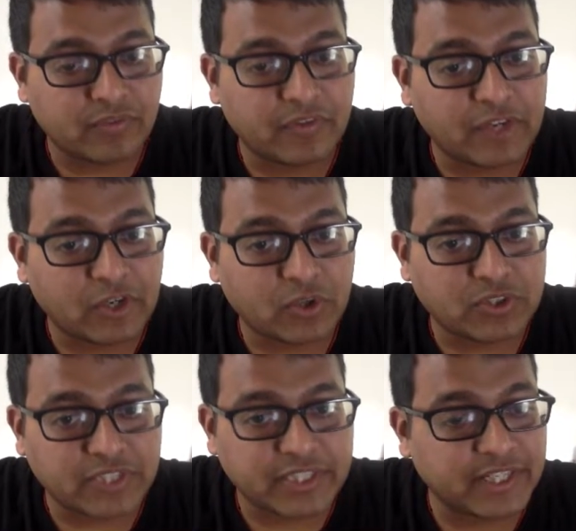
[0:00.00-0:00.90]
went on to
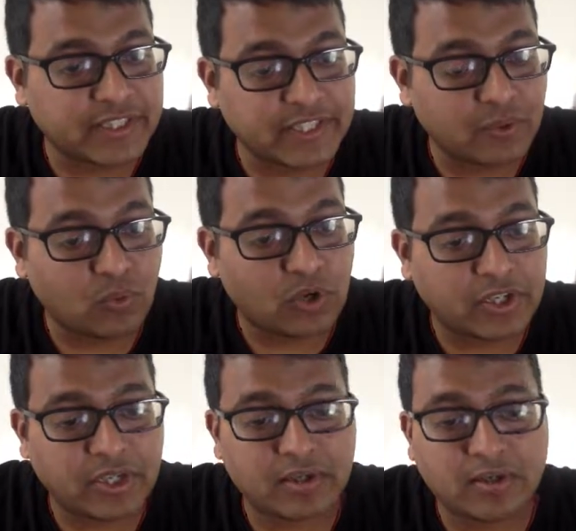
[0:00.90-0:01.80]
say that they don't
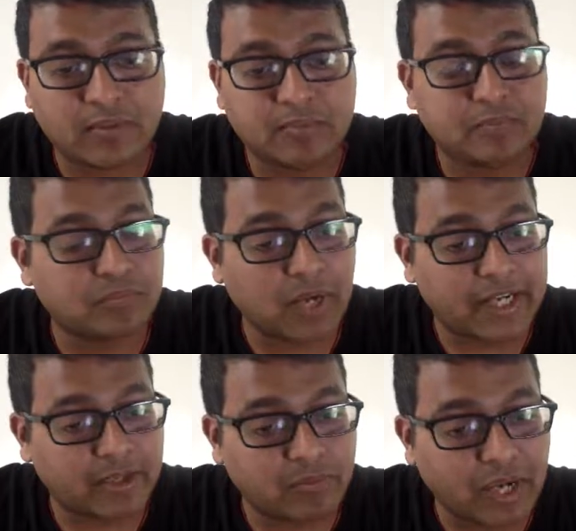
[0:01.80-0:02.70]
want a
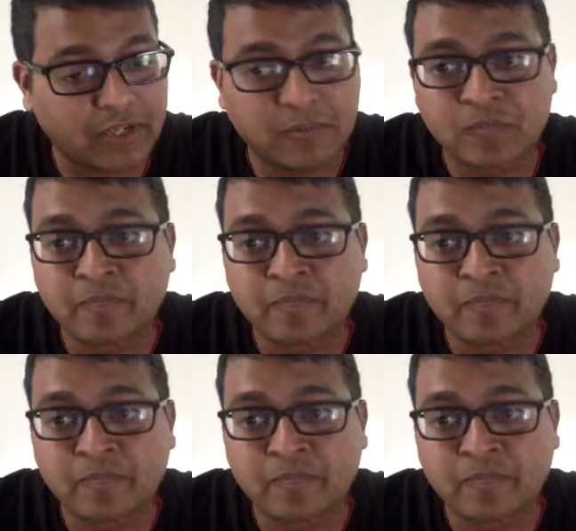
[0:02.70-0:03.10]
blanket ban